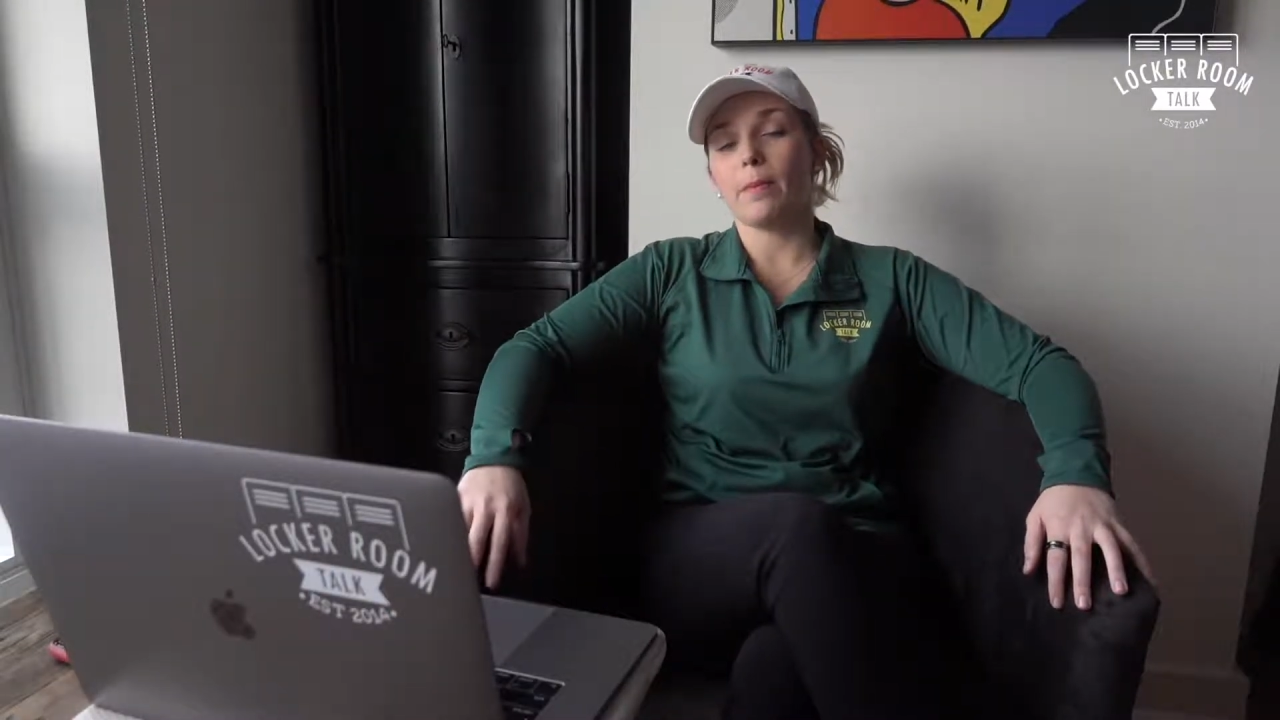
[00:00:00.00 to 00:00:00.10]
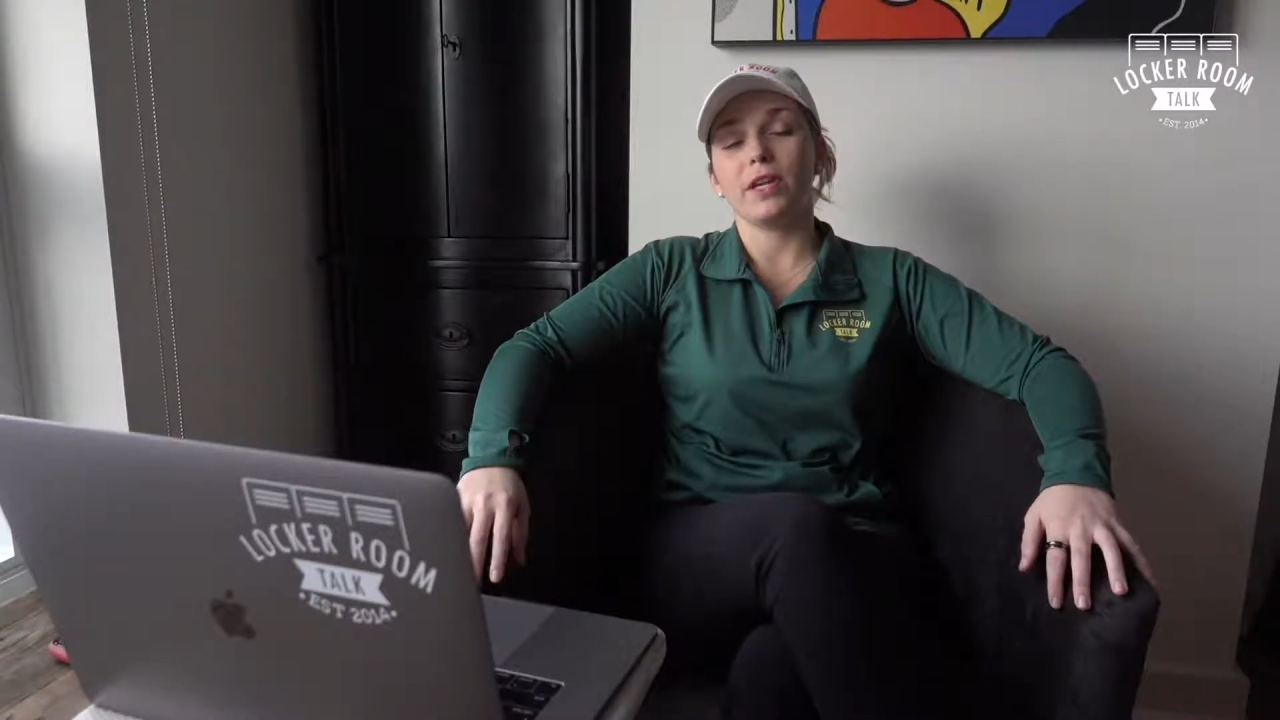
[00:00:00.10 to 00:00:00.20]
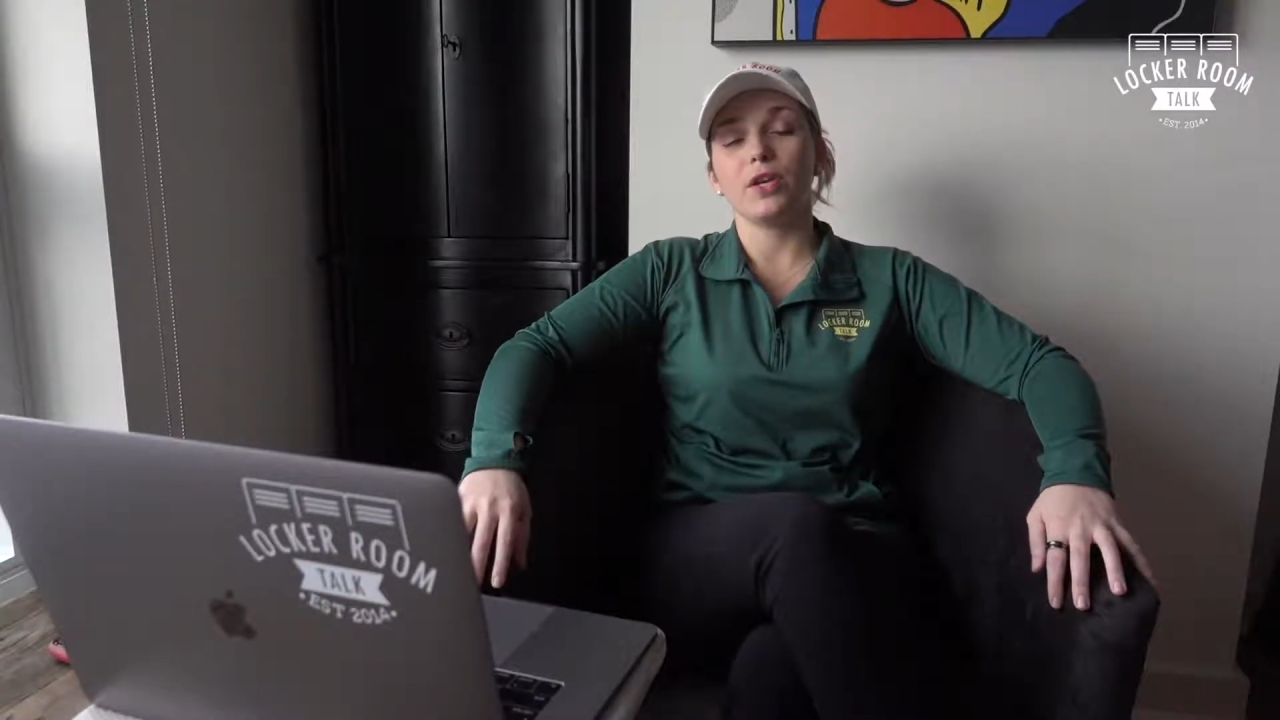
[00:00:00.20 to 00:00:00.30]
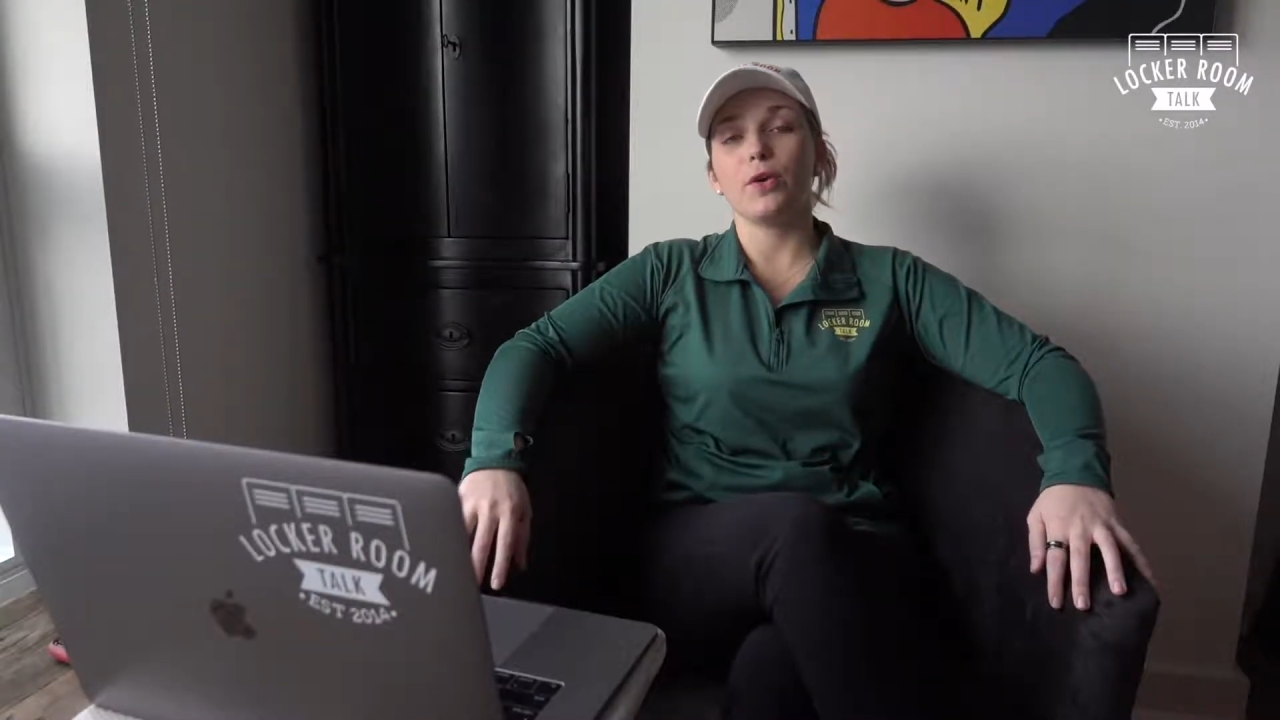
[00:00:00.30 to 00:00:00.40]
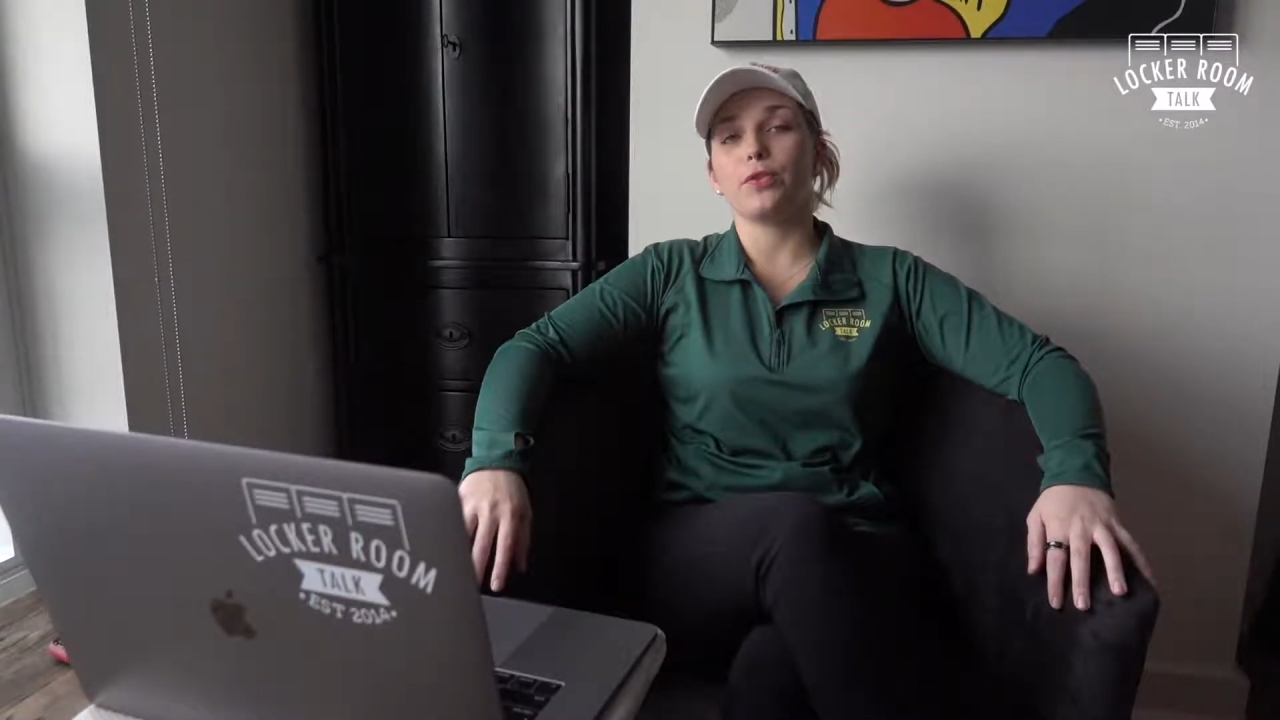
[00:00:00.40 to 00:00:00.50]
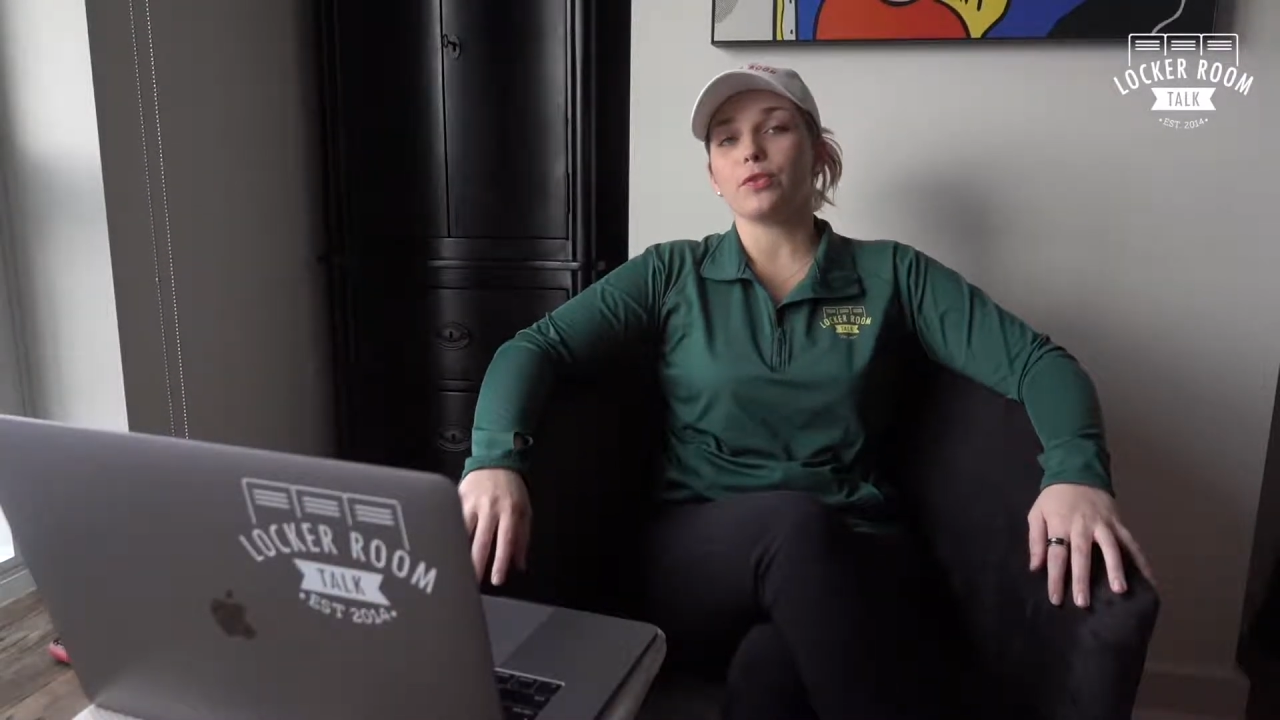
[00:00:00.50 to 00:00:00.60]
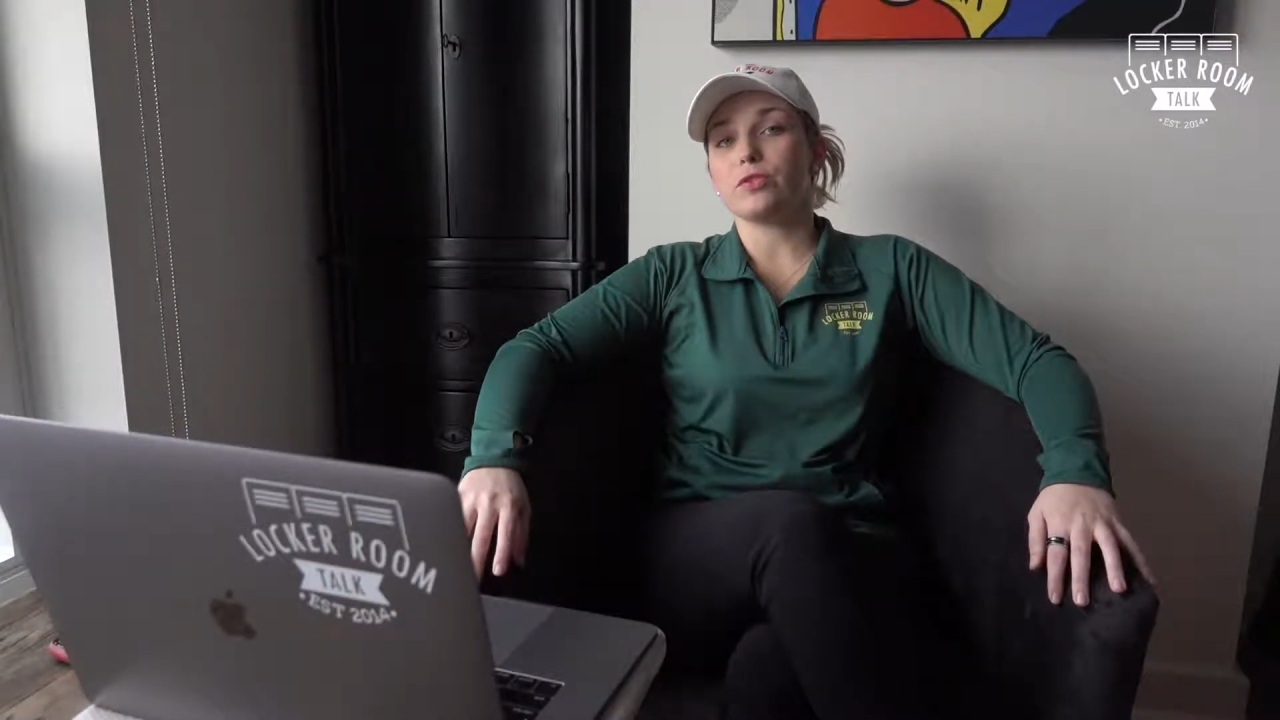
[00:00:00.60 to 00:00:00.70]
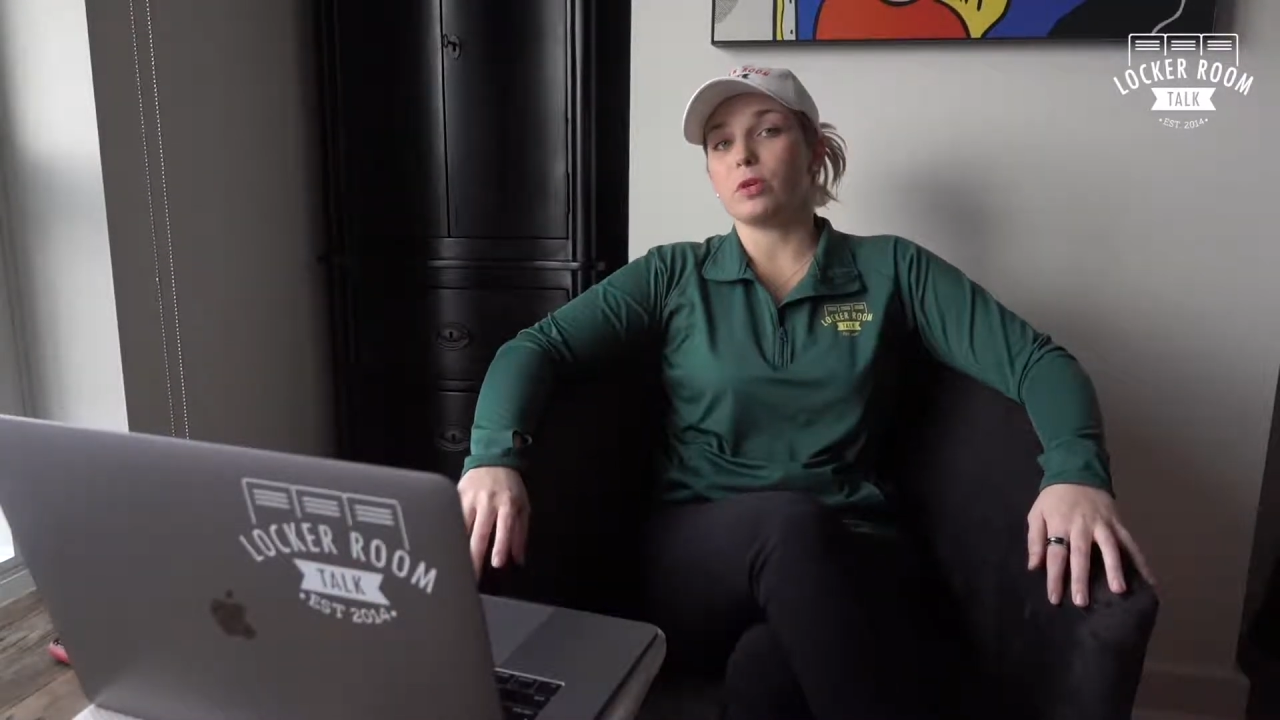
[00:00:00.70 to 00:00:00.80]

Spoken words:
going to go through